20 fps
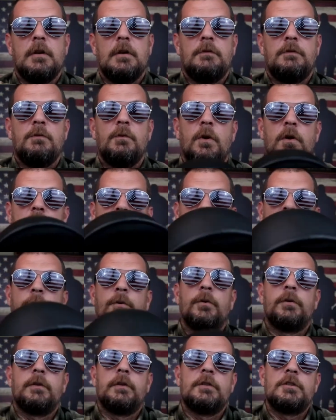If you want to
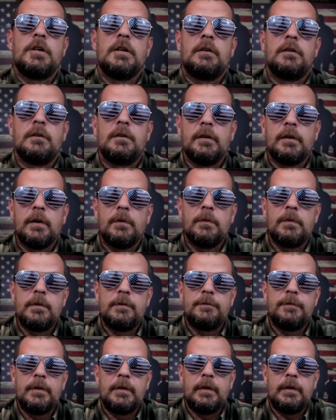support the channel, click on the
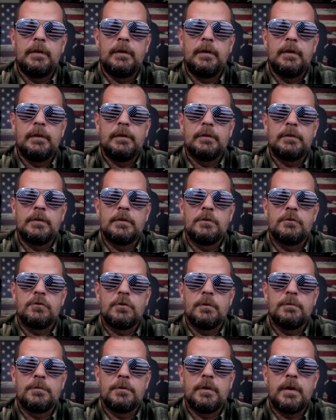affiliate links in the
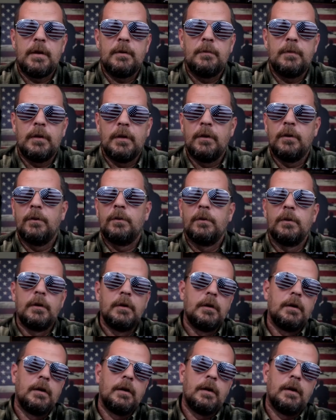description down below
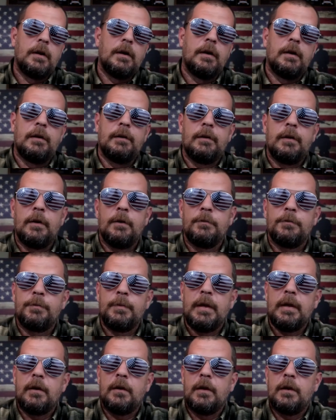uh, helps
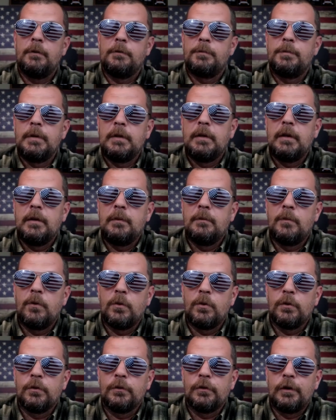me out, helps me get
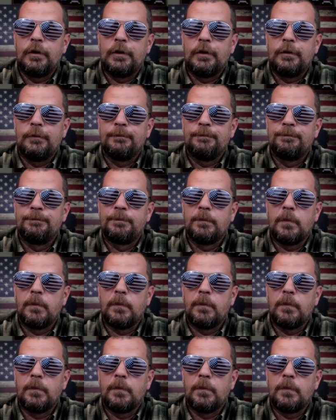more, um,